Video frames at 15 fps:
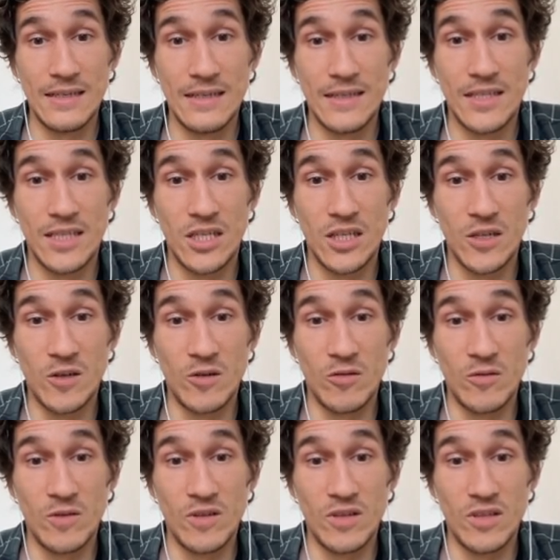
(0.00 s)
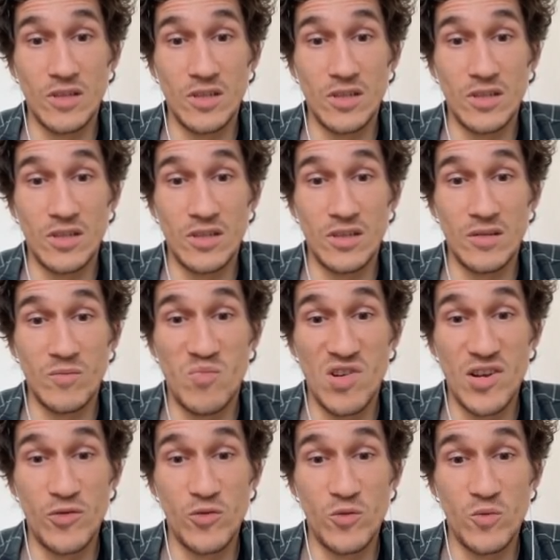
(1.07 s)
So
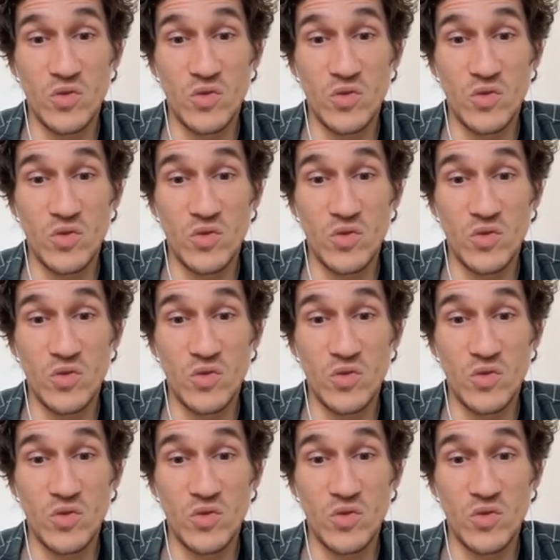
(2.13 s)
blue